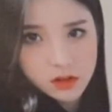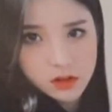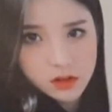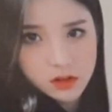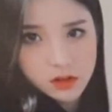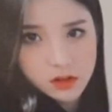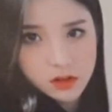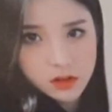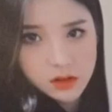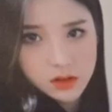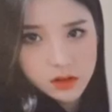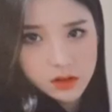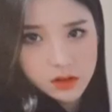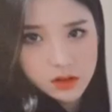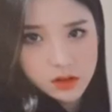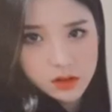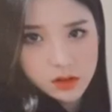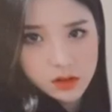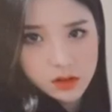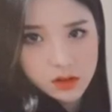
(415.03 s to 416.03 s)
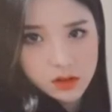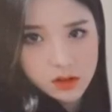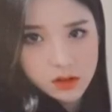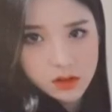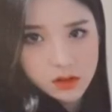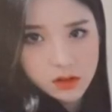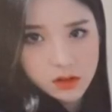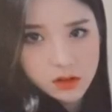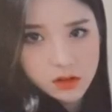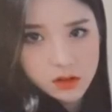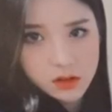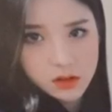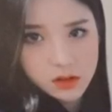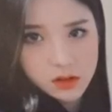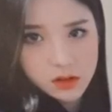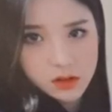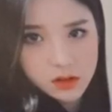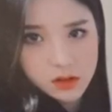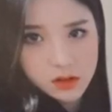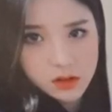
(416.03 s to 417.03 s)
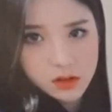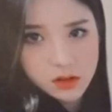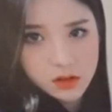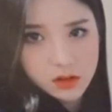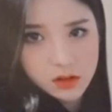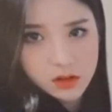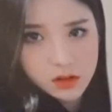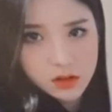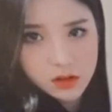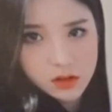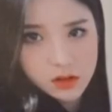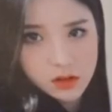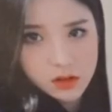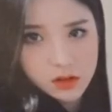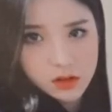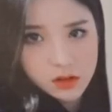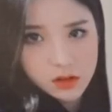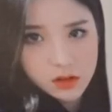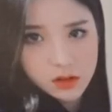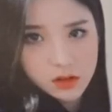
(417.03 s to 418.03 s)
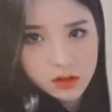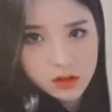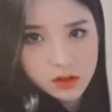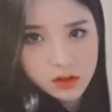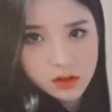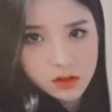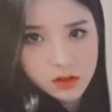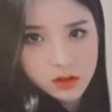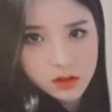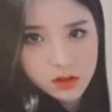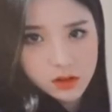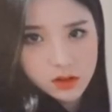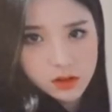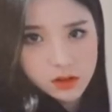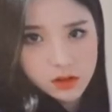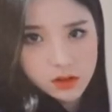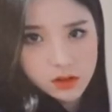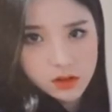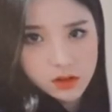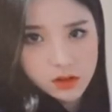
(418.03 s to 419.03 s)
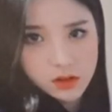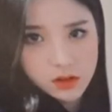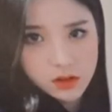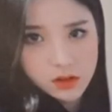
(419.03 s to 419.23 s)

No words are spoken by the person on screen.